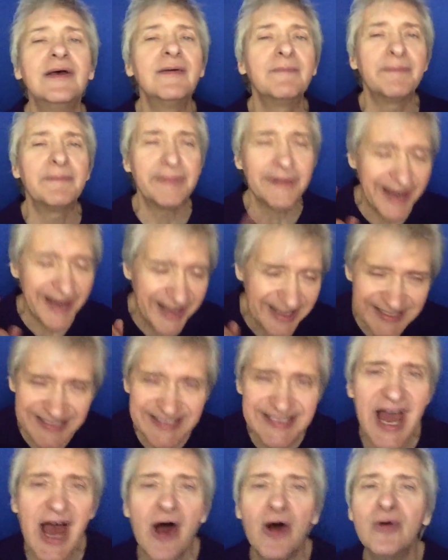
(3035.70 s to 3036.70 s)
But I
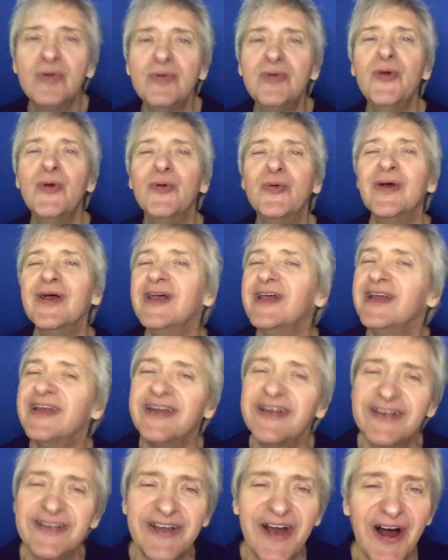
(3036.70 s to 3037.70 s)
tell you,
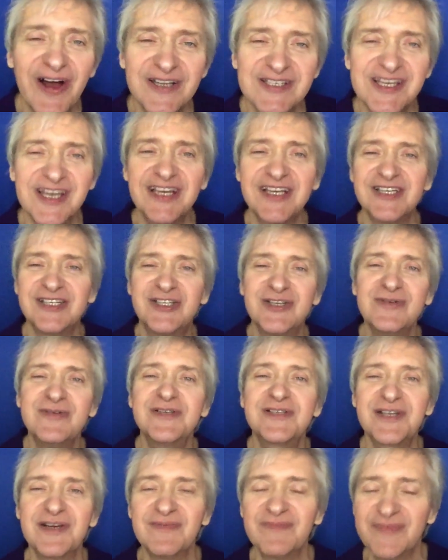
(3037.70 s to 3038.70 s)
God's going to do
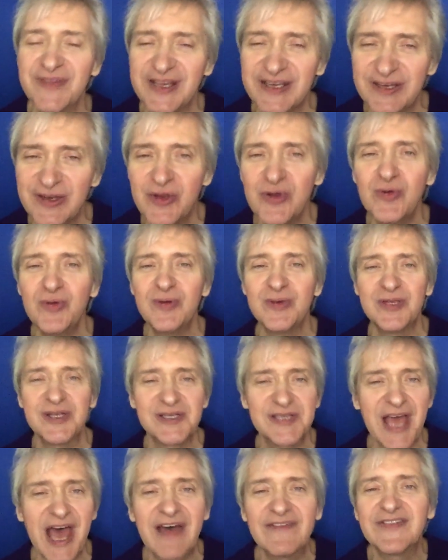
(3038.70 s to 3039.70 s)
something new. You
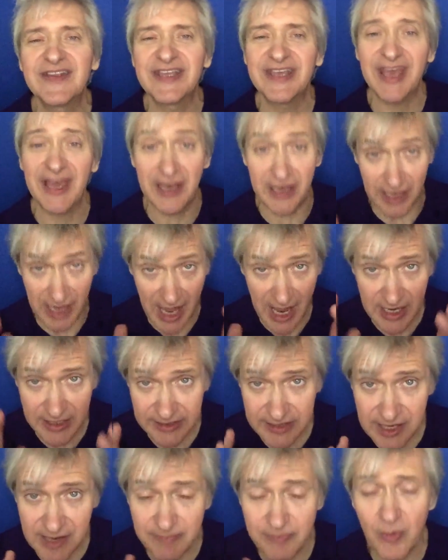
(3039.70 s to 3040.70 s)
just have to get lined
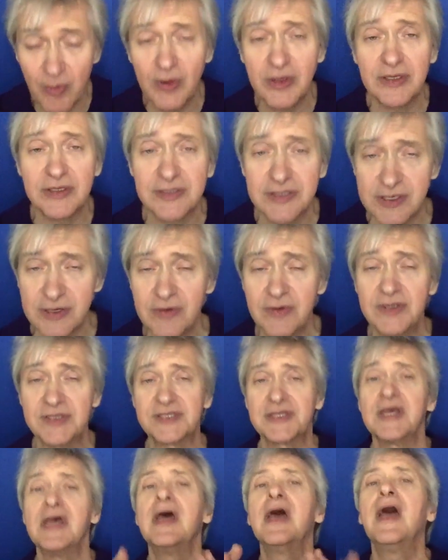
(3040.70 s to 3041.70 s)
up. What you do is,
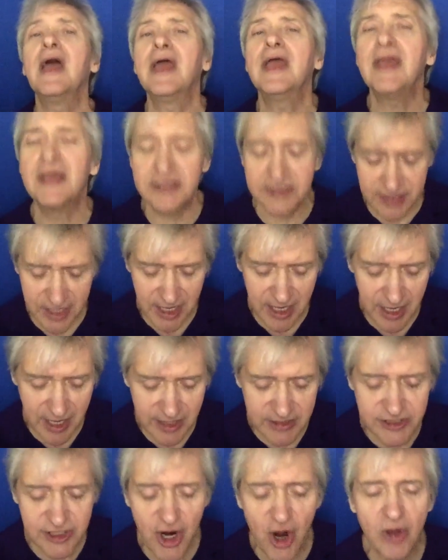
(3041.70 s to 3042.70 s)
it,
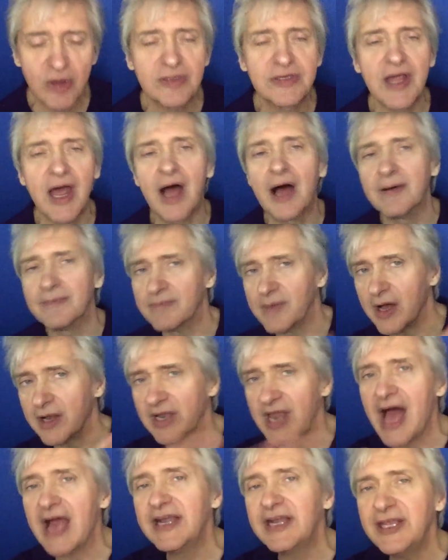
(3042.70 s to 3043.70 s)
it's called um,
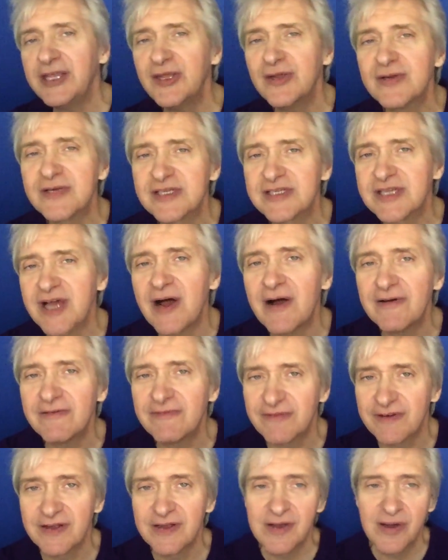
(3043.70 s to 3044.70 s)
aligning
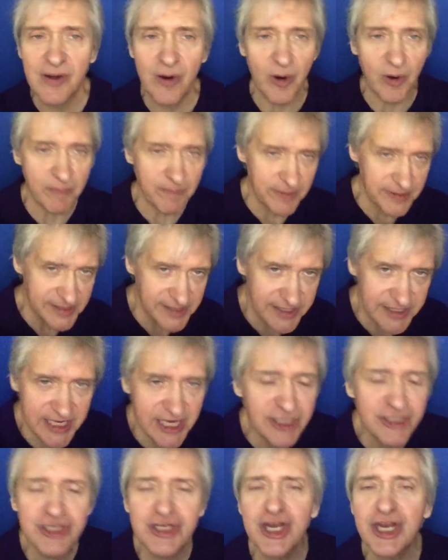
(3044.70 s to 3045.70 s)
yourself or
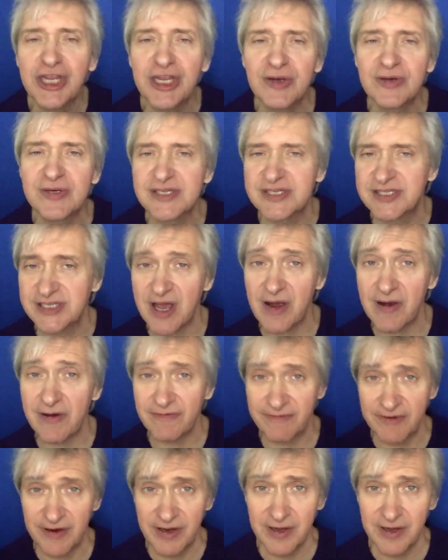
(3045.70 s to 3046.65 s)
positioning yourself